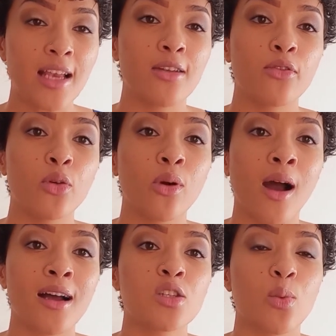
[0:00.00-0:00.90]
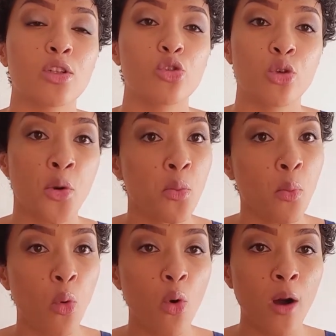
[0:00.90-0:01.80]
if you guys want to know
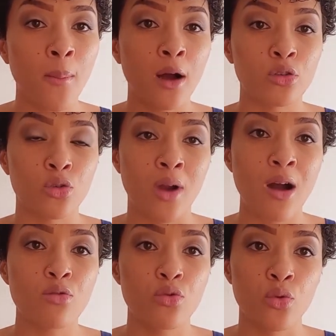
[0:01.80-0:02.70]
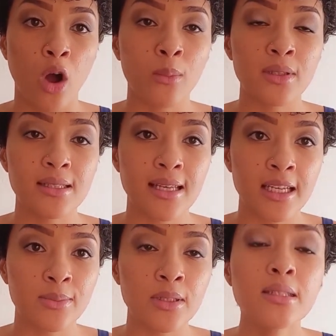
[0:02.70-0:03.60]
more about round robin
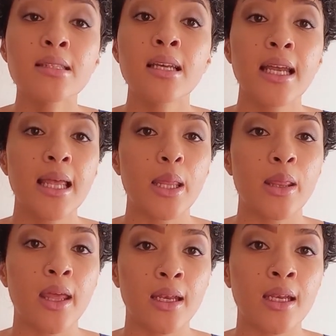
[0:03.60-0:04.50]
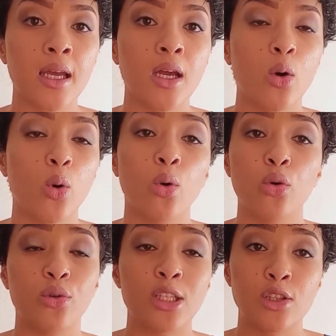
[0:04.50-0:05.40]
tables then or
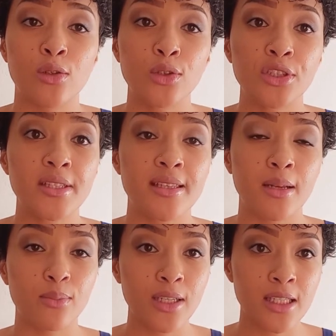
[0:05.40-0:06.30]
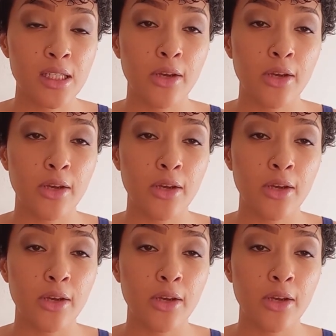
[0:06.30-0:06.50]
resolutions, then please